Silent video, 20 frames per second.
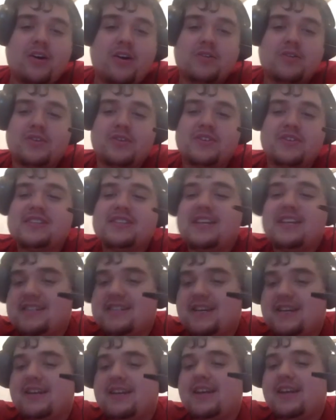goes on the
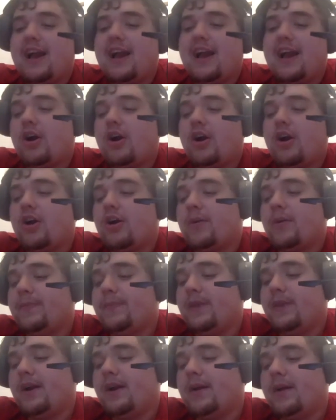season-ending IR.
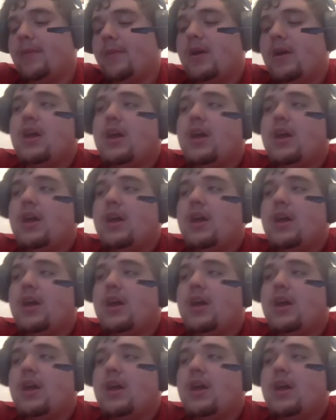I